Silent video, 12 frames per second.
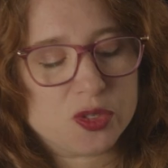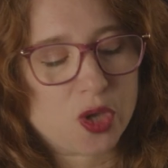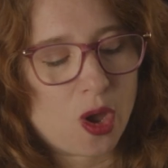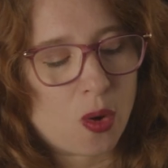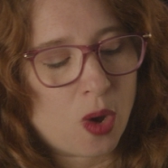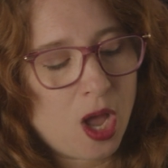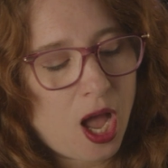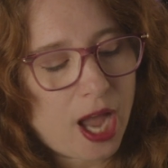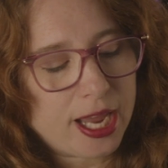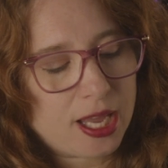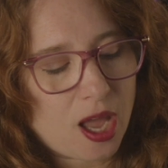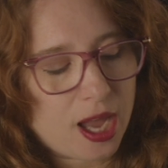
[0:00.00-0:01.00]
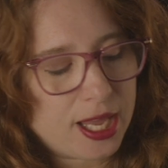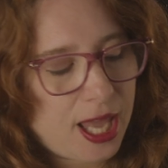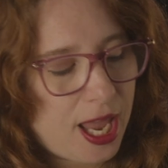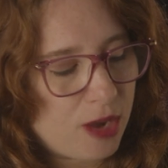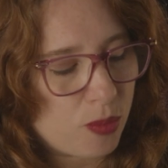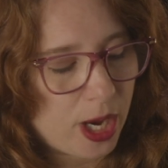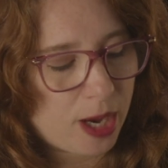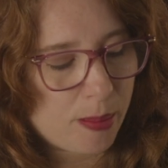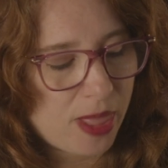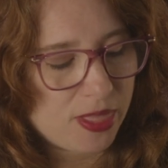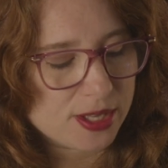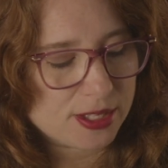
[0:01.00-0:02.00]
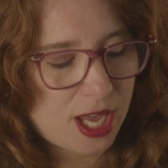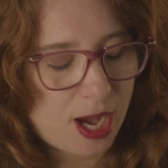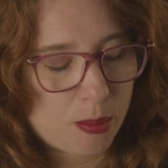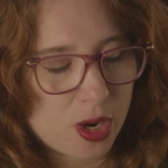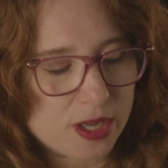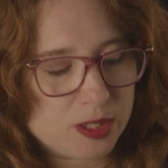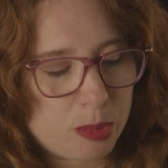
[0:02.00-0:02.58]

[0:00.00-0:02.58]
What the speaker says: So I can recommend this camera,